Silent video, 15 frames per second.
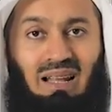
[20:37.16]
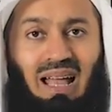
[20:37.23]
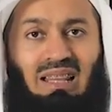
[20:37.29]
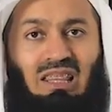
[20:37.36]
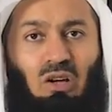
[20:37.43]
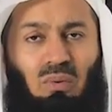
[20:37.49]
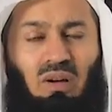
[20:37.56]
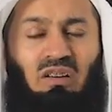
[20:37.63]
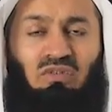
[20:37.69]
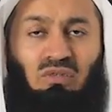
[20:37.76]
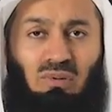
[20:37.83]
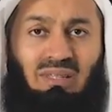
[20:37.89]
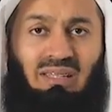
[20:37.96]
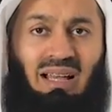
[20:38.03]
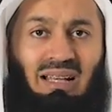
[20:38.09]
And there were a
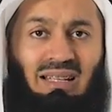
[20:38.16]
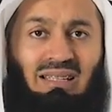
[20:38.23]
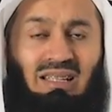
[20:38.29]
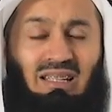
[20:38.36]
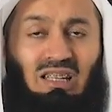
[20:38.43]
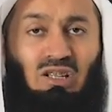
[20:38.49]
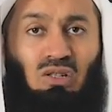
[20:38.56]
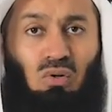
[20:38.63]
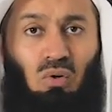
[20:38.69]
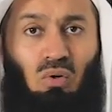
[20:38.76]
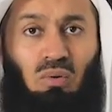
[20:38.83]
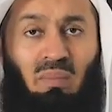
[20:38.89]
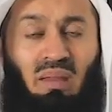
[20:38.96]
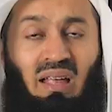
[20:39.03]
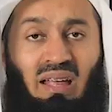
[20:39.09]
few signs that he
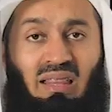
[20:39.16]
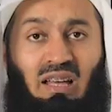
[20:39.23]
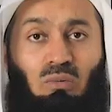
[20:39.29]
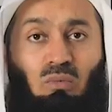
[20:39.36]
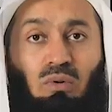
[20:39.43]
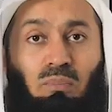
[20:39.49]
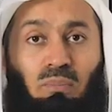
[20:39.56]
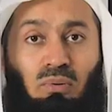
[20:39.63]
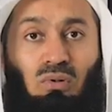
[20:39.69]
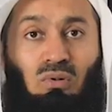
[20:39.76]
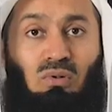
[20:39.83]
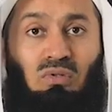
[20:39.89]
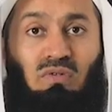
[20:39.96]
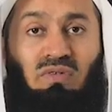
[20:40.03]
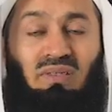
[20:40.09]
saw that would
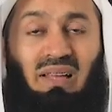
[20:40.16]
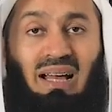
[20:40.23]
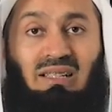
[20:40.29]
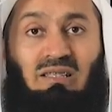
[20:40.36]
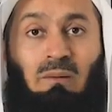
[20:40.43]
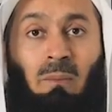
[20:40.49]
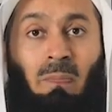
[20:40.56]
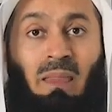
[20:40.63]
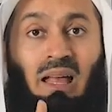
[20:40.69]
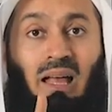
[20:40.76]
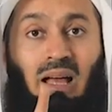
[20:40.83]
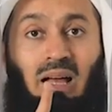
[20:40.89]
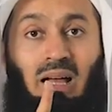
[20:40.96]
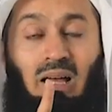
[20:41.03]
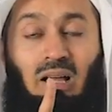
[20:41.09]
prove that,
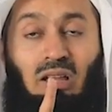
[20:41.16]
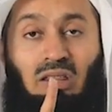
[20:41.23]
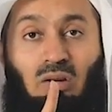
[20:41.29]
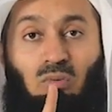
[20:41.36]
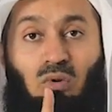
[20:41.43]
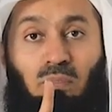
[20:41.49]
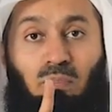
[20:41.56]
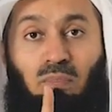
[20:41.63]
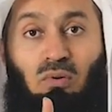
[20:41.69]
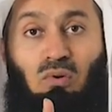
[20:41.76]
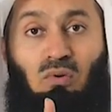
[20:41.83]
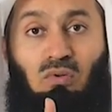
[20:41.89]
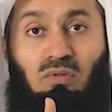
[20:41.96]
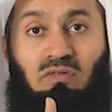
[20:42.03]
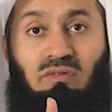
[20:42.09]
uh, that would
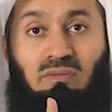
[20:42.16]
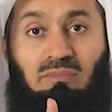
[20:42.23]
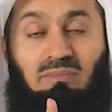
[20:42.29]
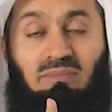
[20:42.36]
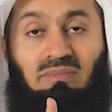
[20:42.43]
prove